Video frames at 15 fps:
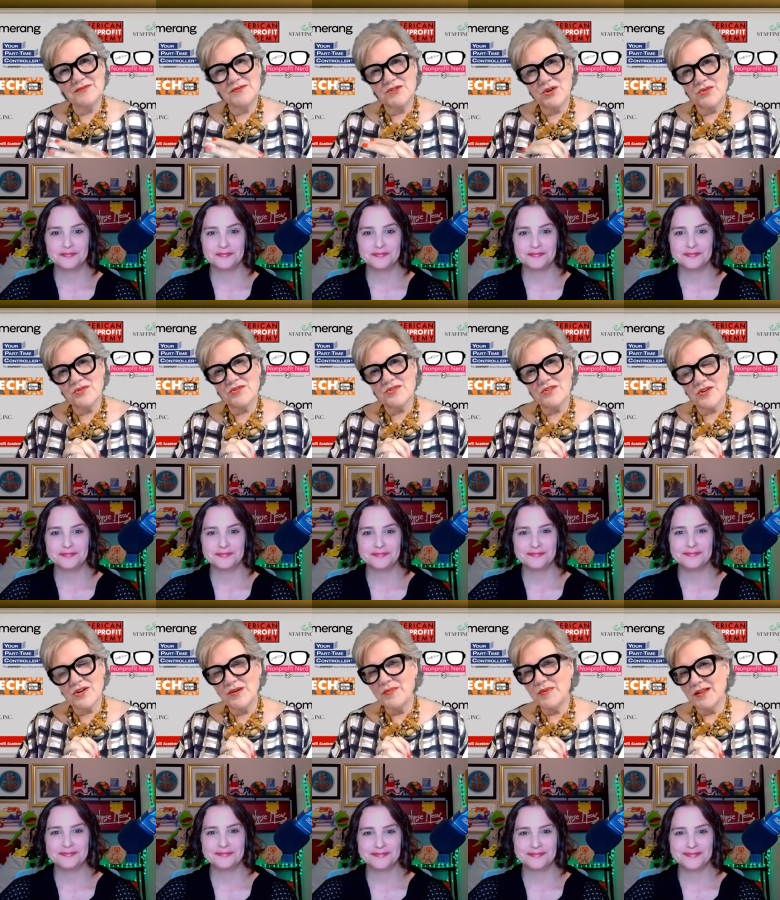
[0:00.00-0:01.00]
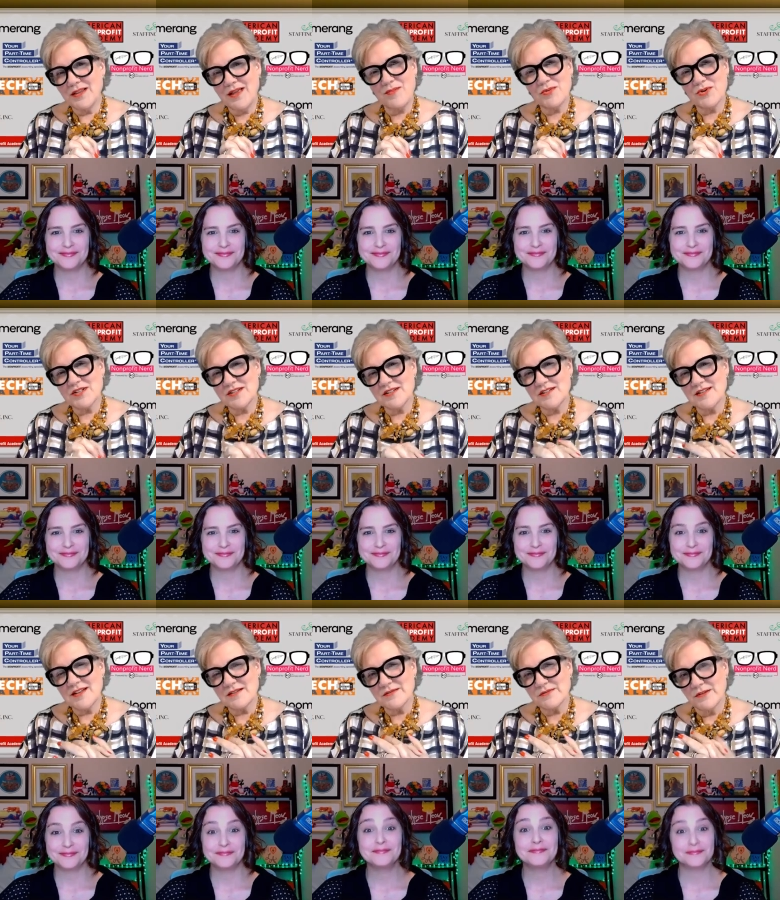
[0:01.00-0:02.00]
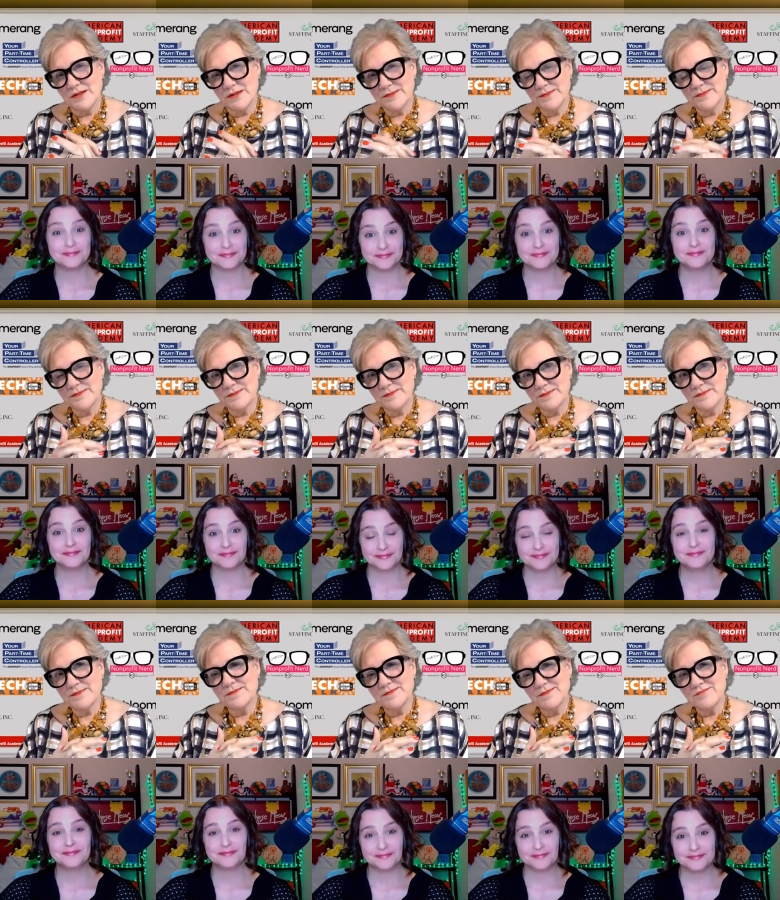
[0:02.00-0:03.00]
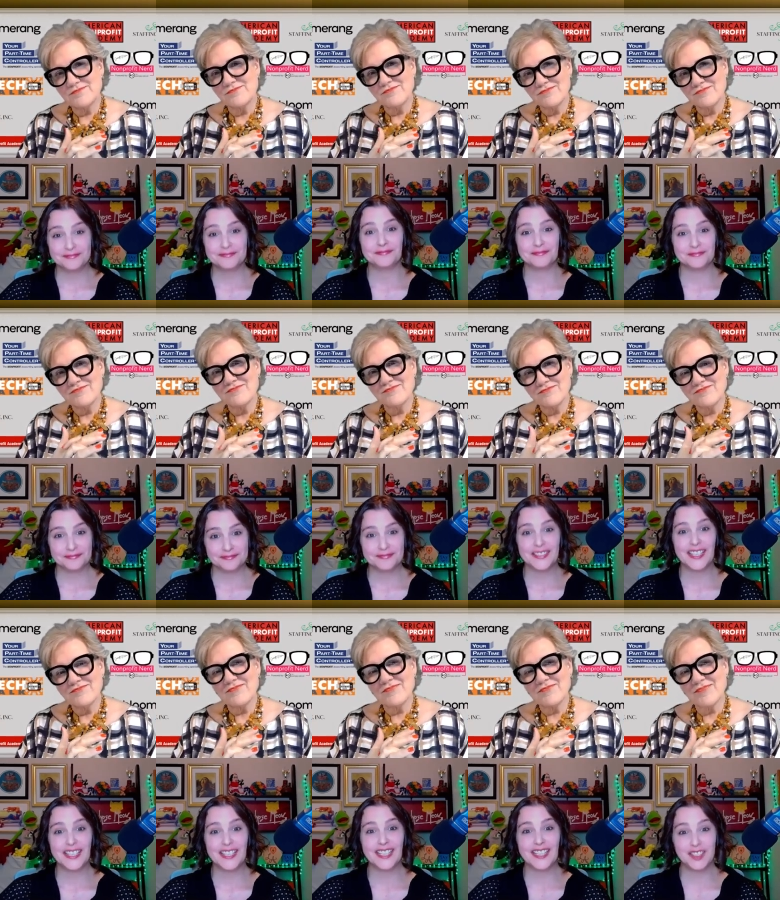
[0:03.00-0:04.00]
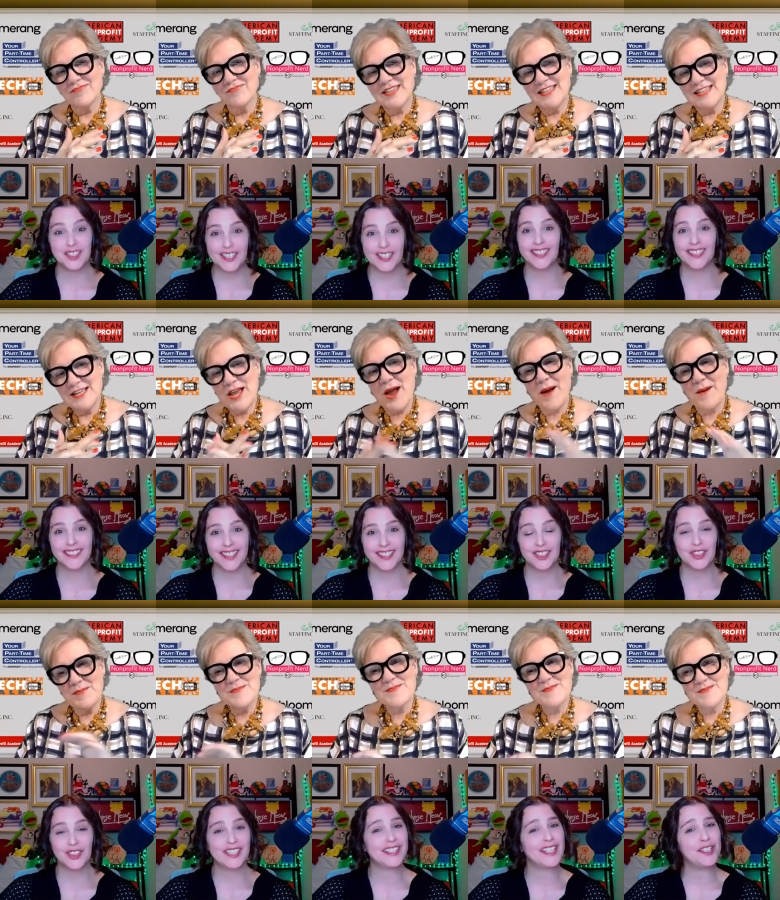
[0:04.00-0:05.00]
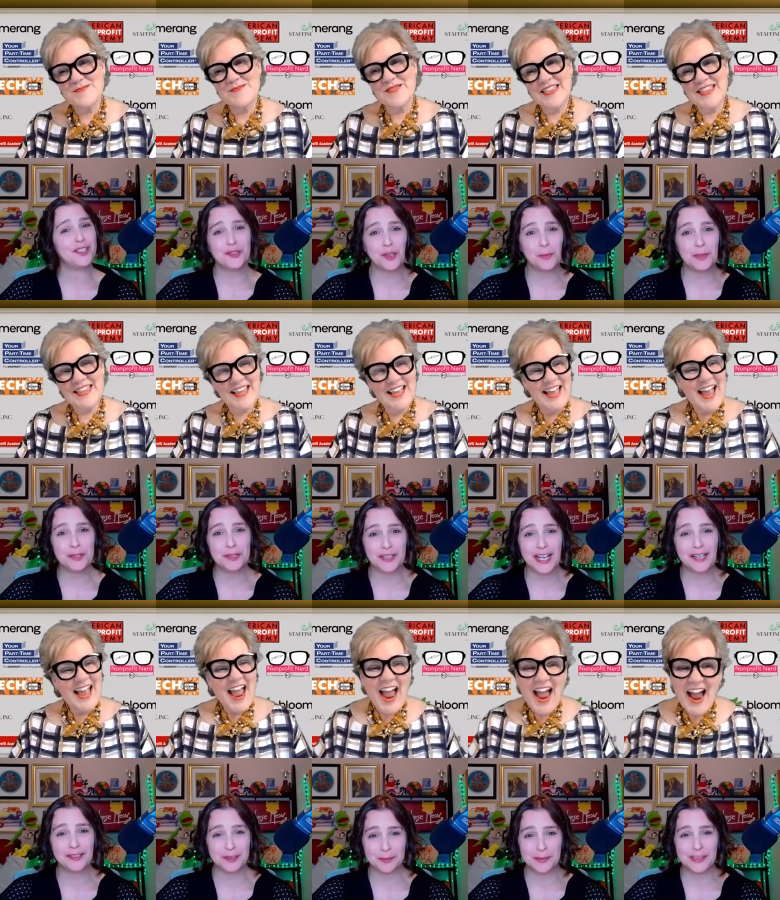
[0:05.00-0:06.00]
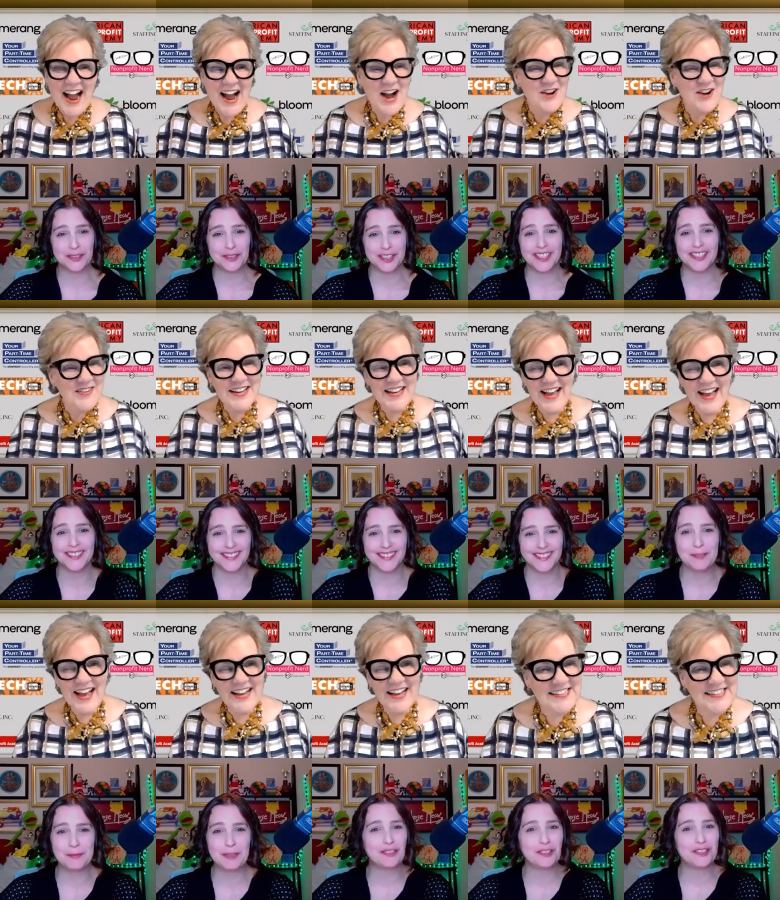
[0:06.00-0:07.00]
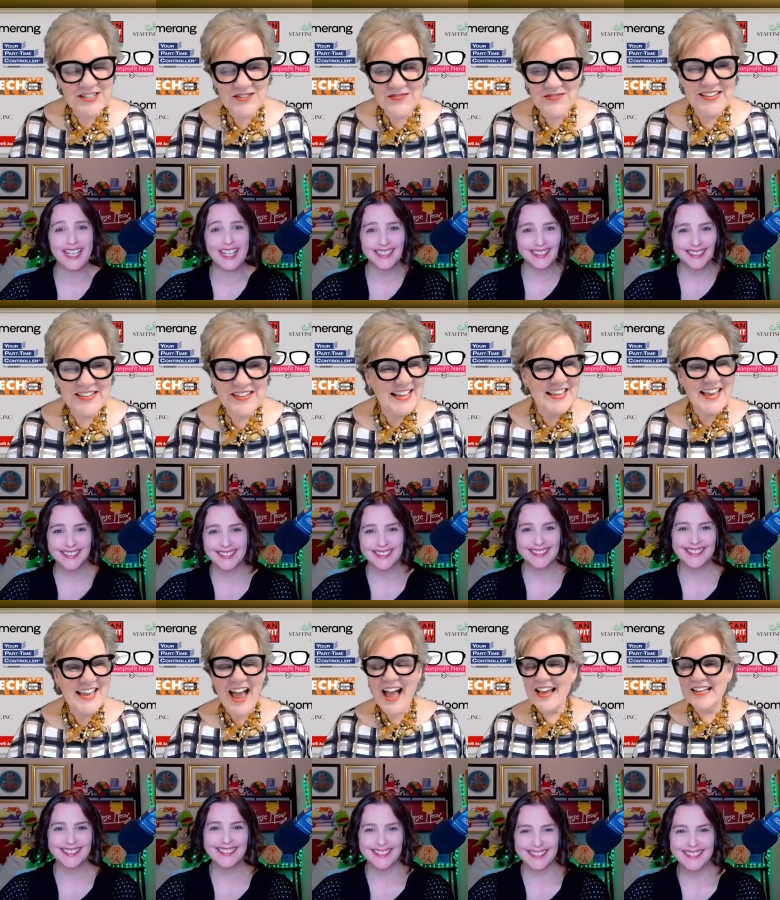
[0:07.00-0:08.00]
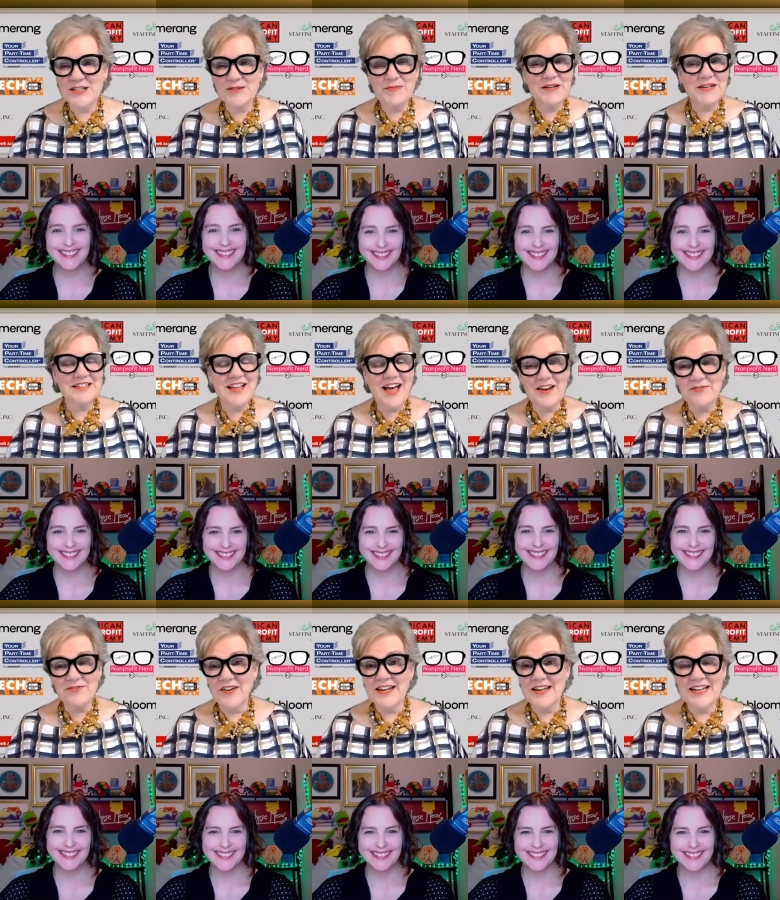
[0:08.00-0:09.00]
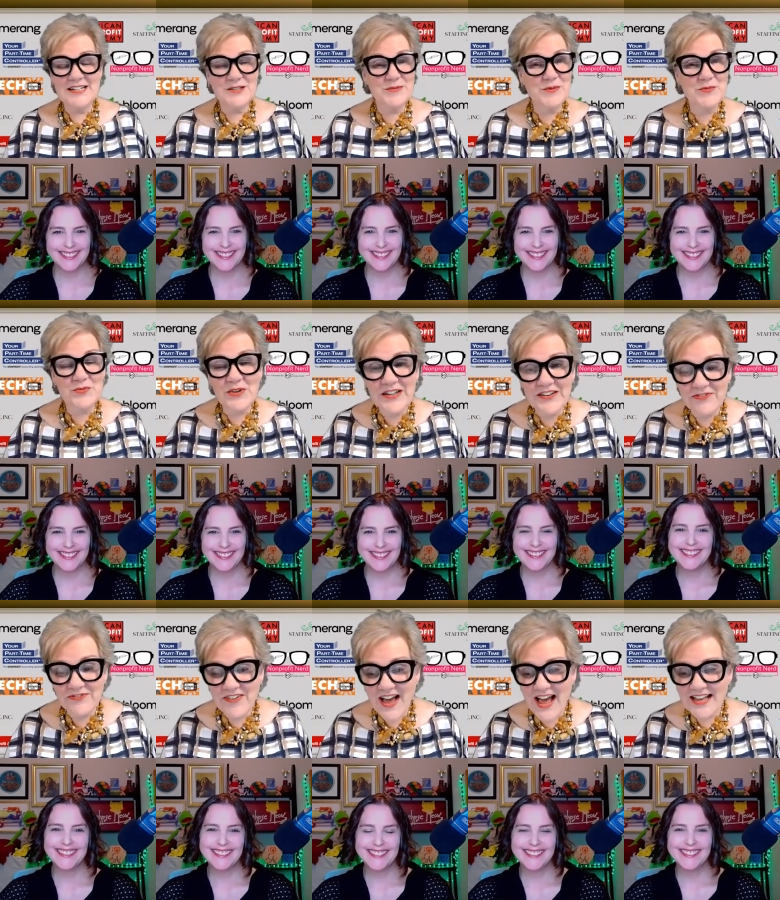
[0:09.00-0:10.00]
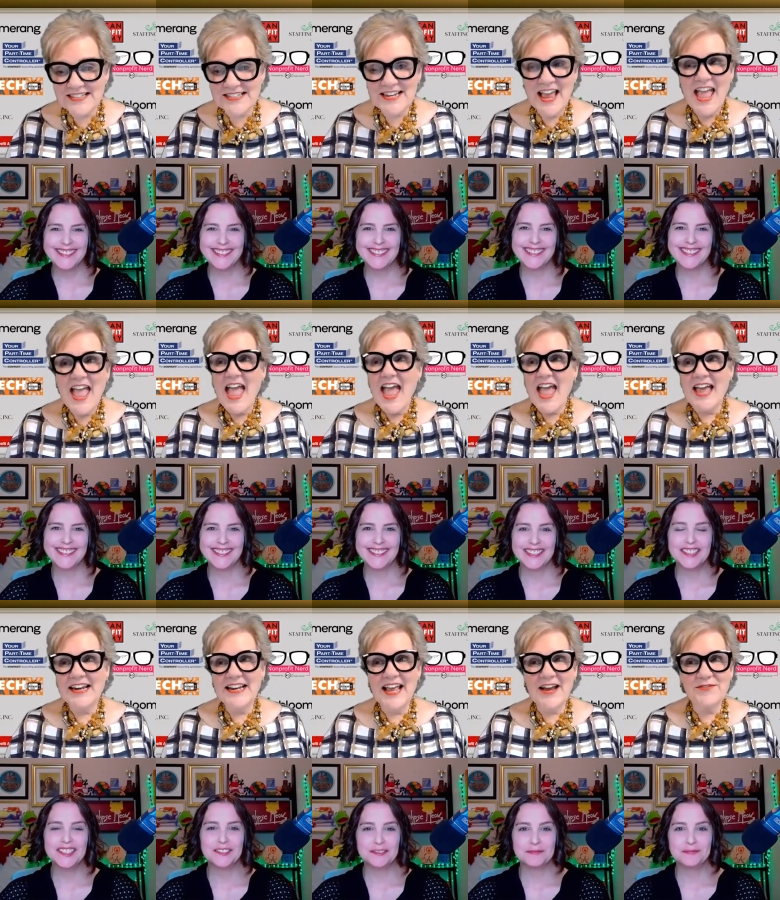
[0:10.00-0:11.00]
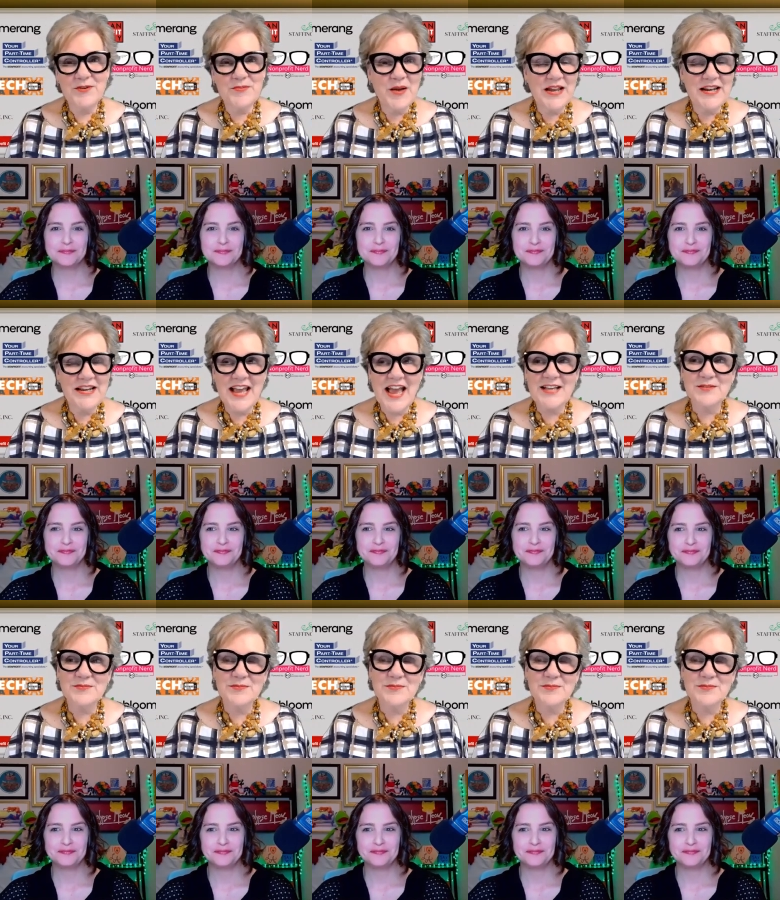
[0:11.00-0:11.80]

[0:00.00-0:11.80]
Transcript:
Speaker 1: of donors, they're going to be a lot more successful. I agree. I agree. Thank you so much for having me,
Speaker 2: Julia. Oh my gosh. It's great.
Speaker 1: Yeah, it's been a lot of fun. It's been really fast. And everybody, as